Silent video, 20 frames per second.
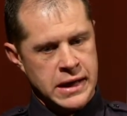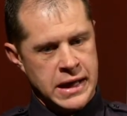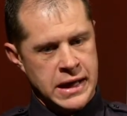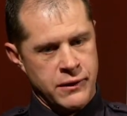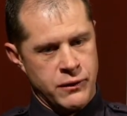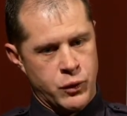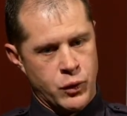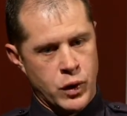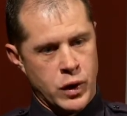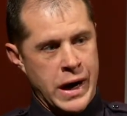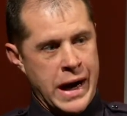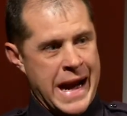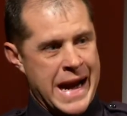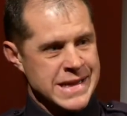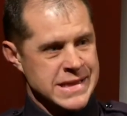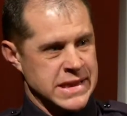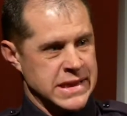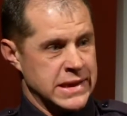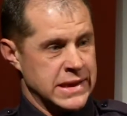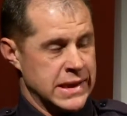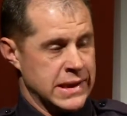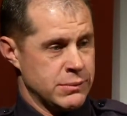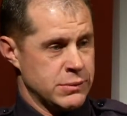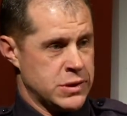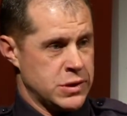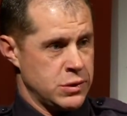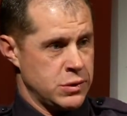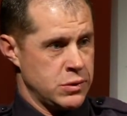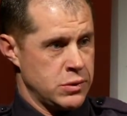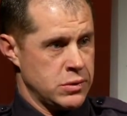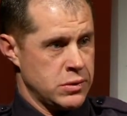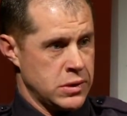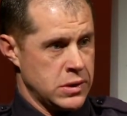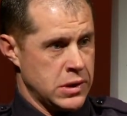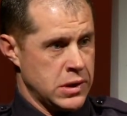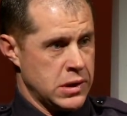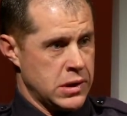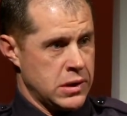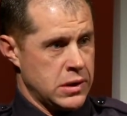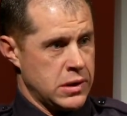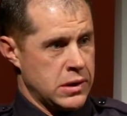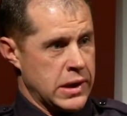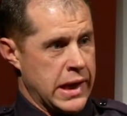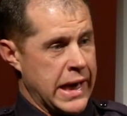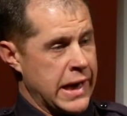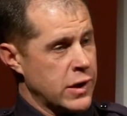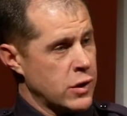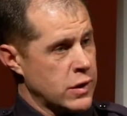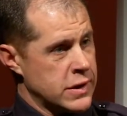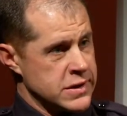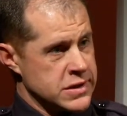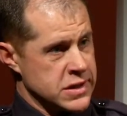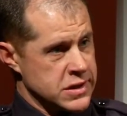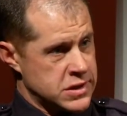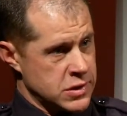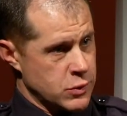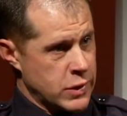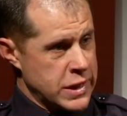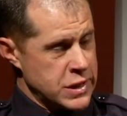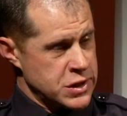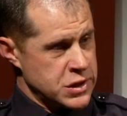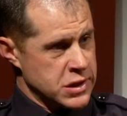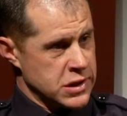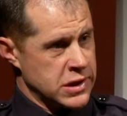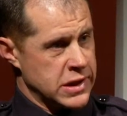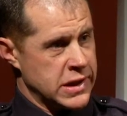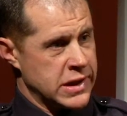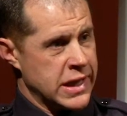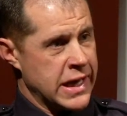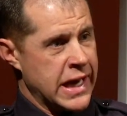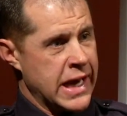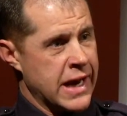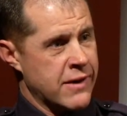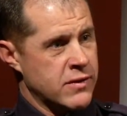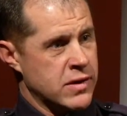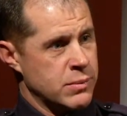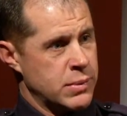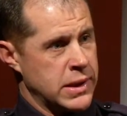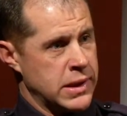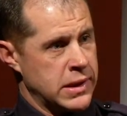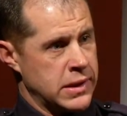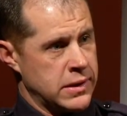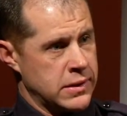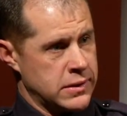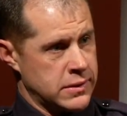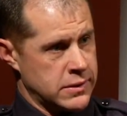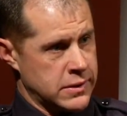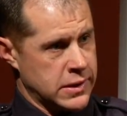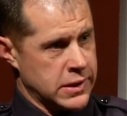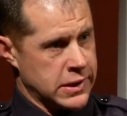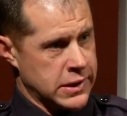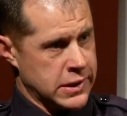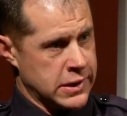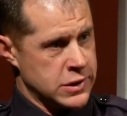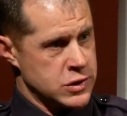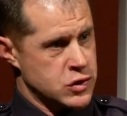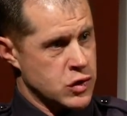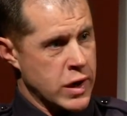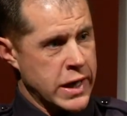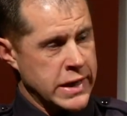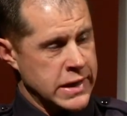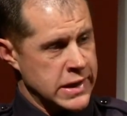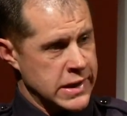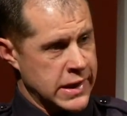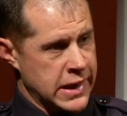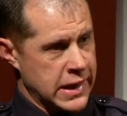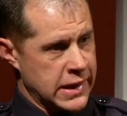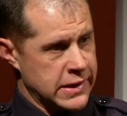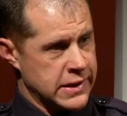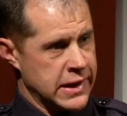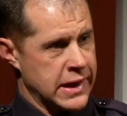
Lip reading: If we're asking them to handle a situation, then they have to be trained in that.